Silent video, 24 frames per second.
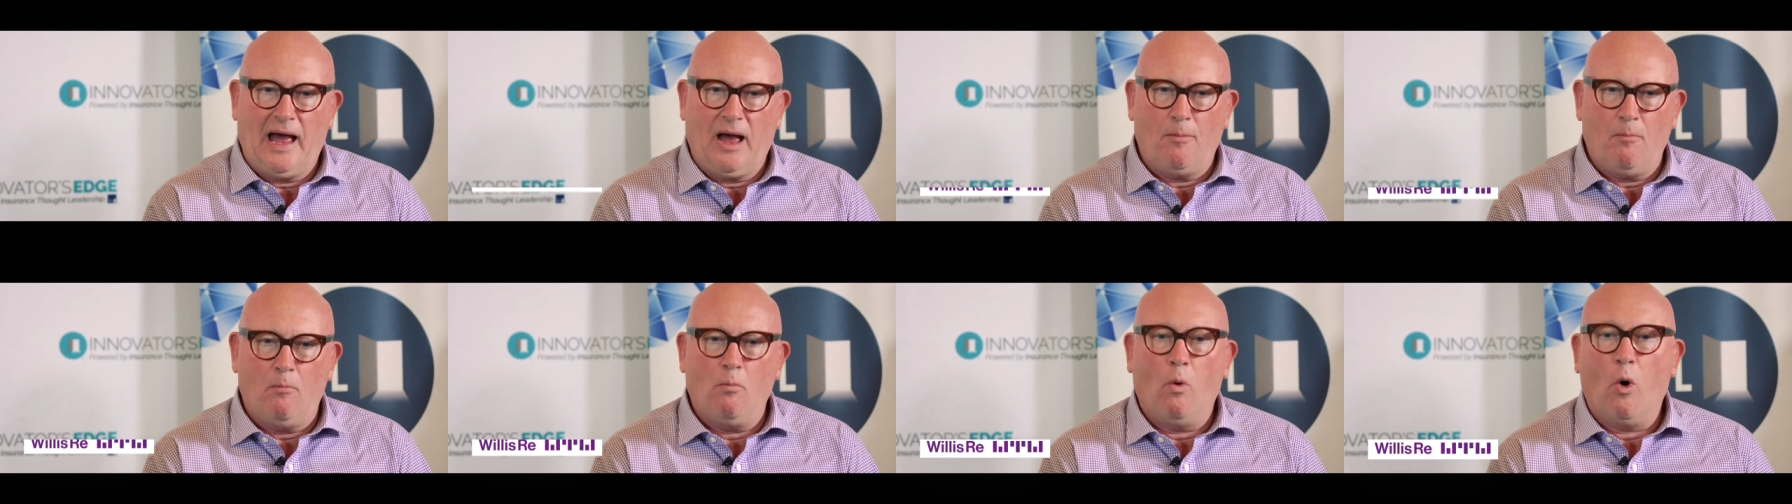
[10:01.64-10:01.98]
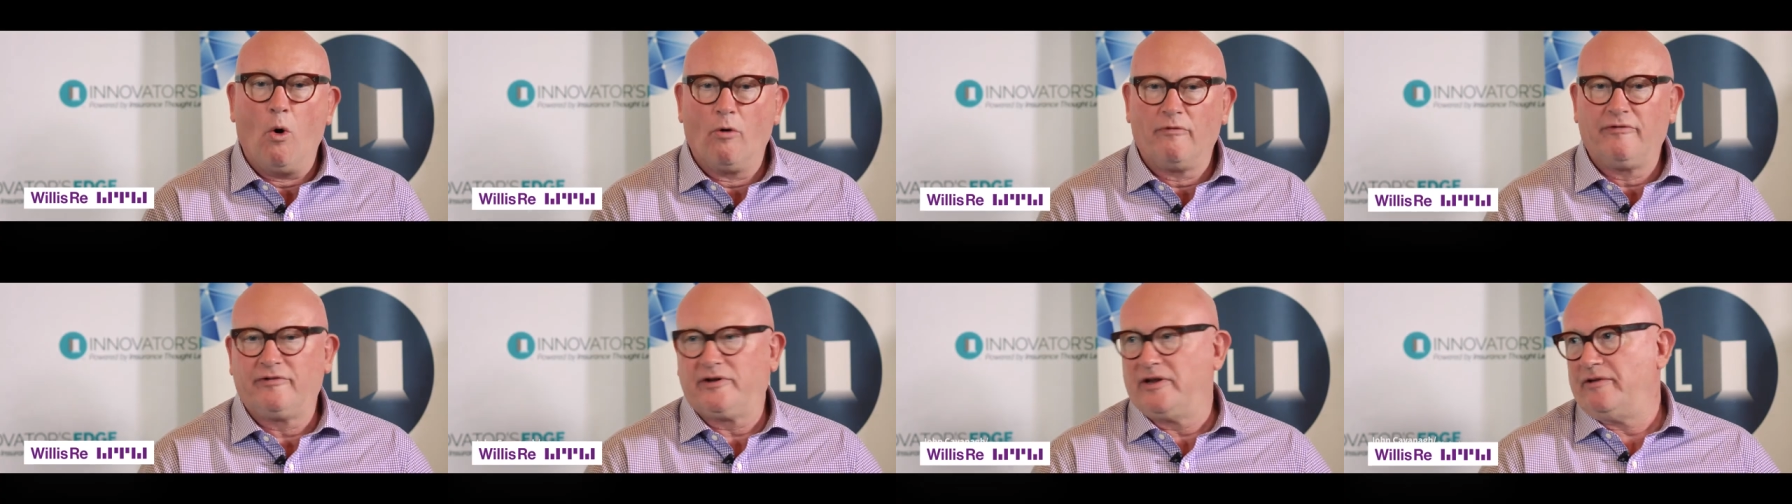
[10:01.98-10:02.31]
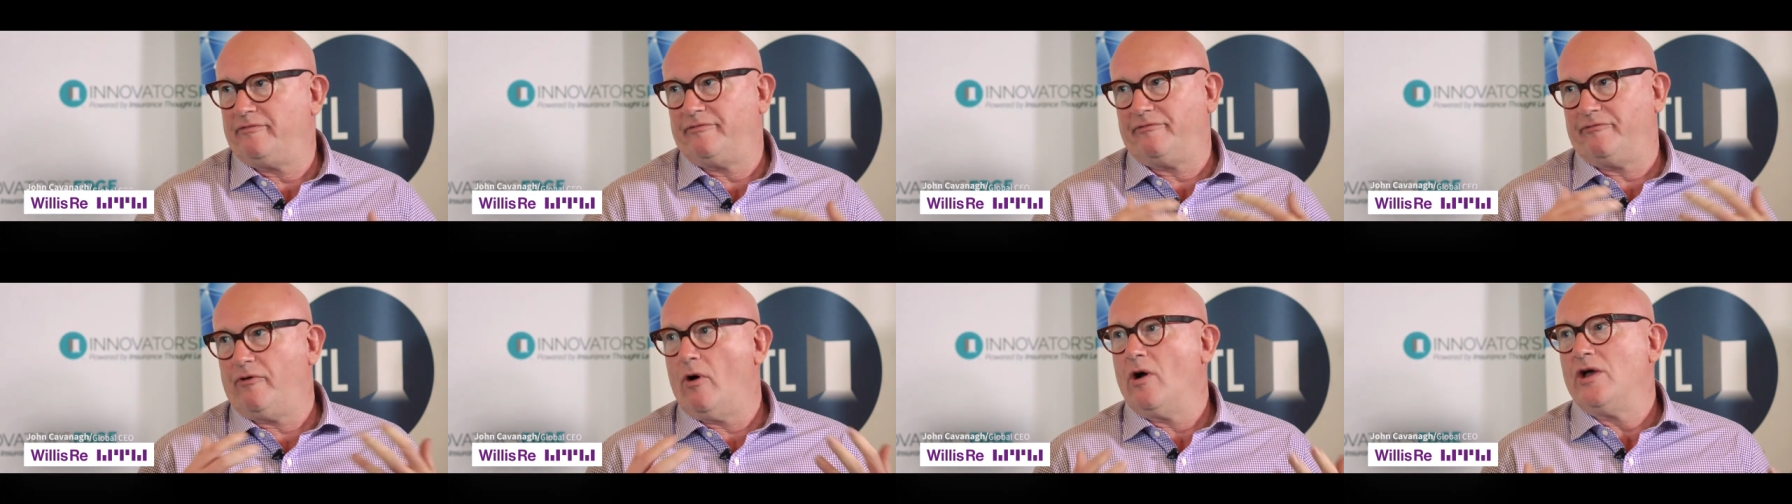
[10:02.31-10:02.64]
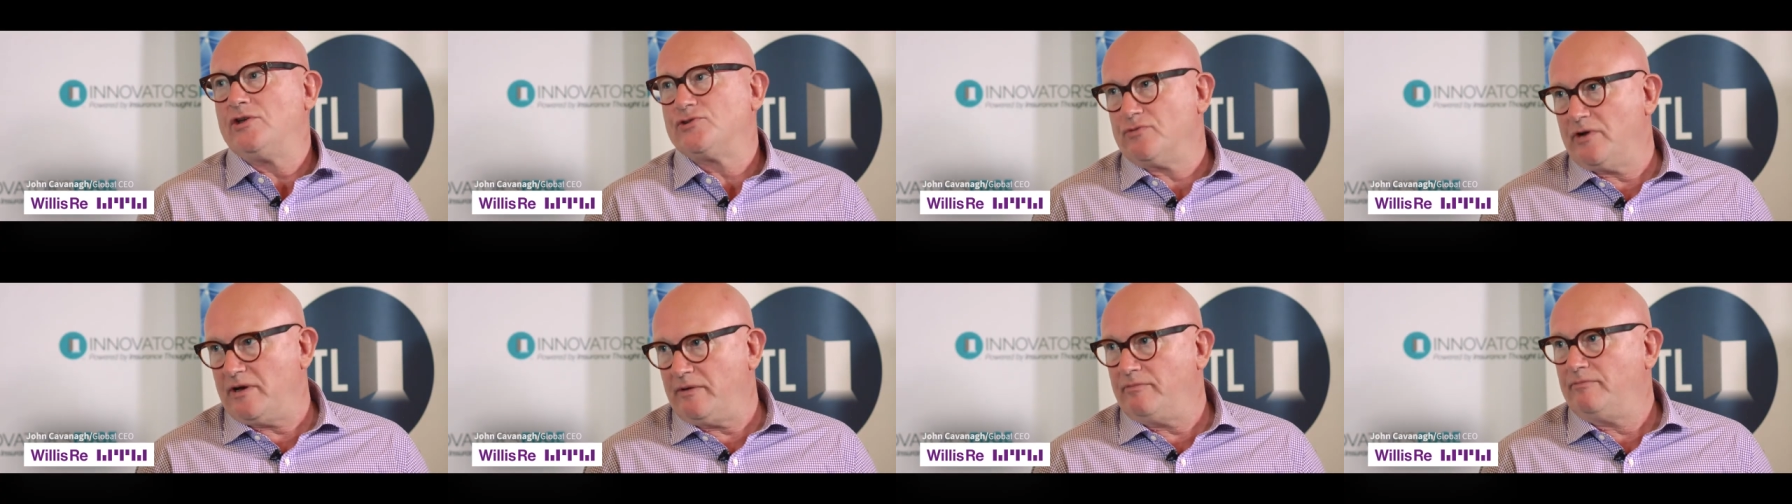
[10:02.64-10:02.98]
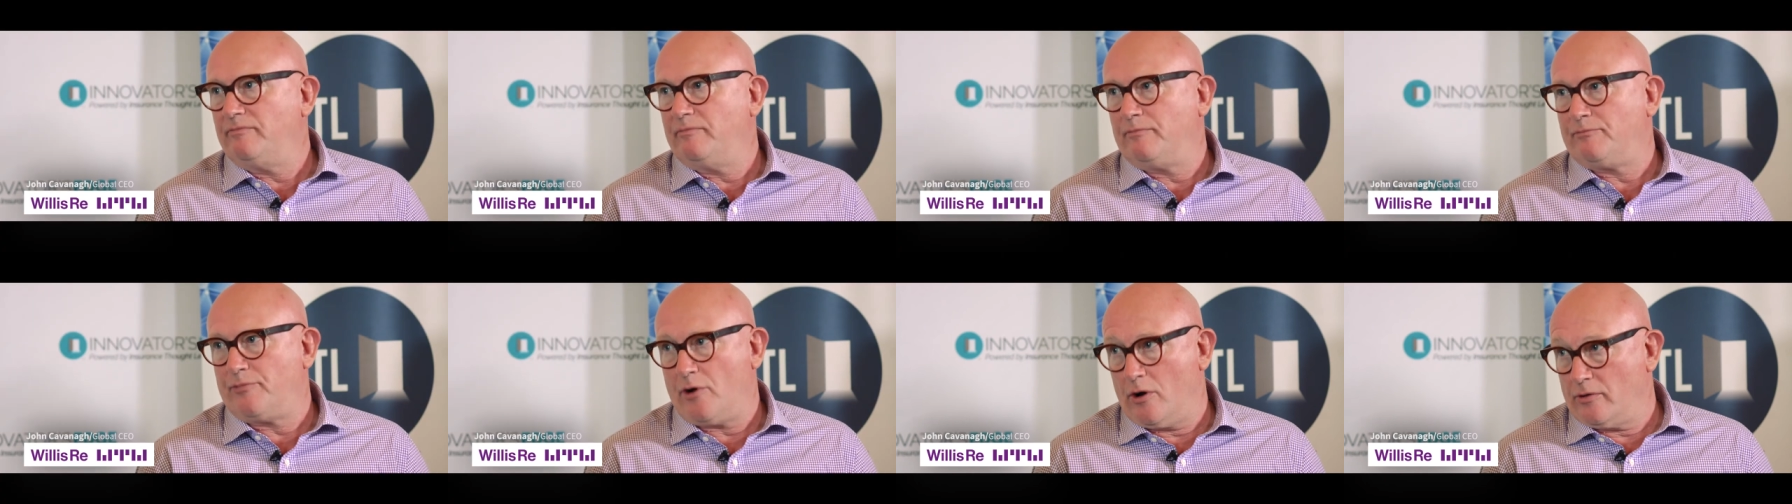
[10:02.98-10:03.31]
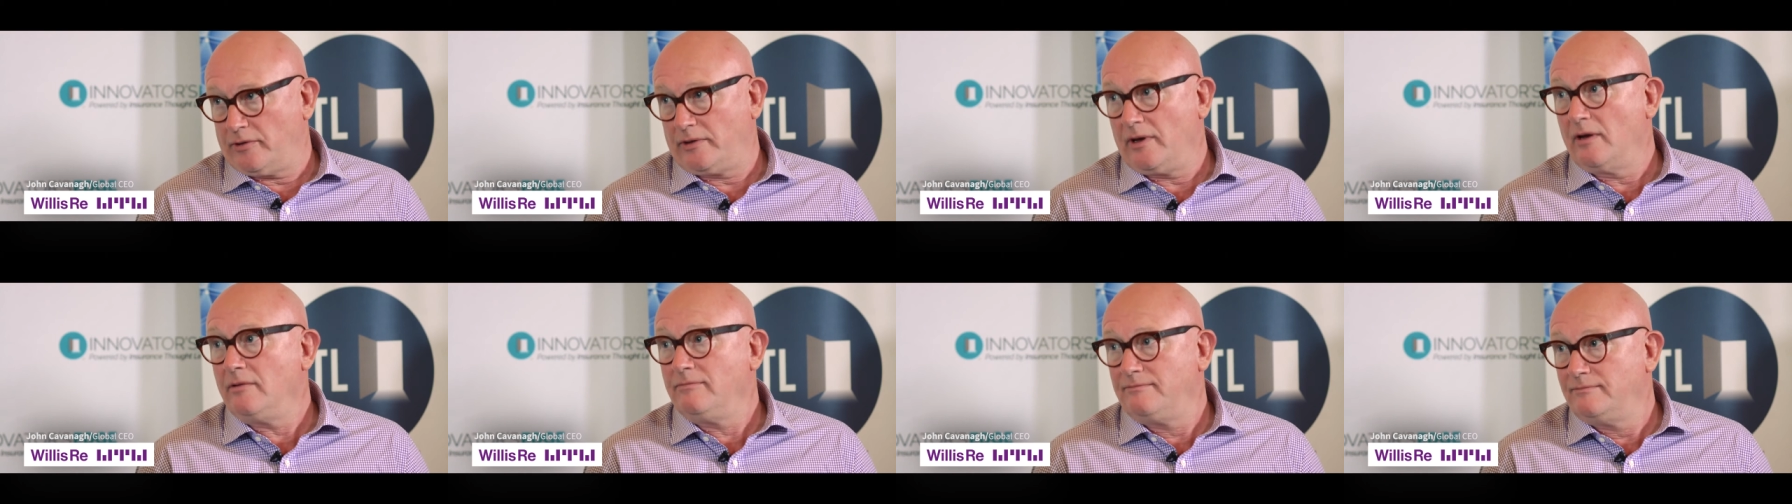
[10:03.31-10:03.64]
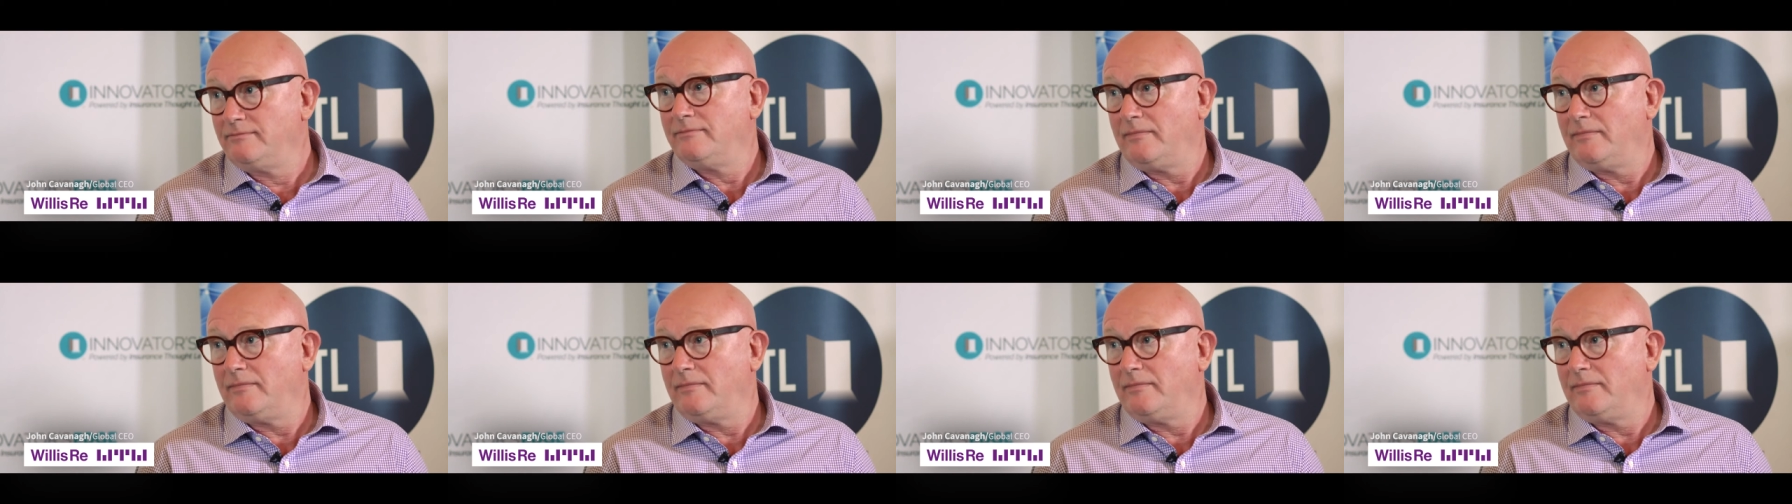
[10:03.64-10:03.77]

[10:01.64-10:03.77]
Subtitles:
more of an advisory broker.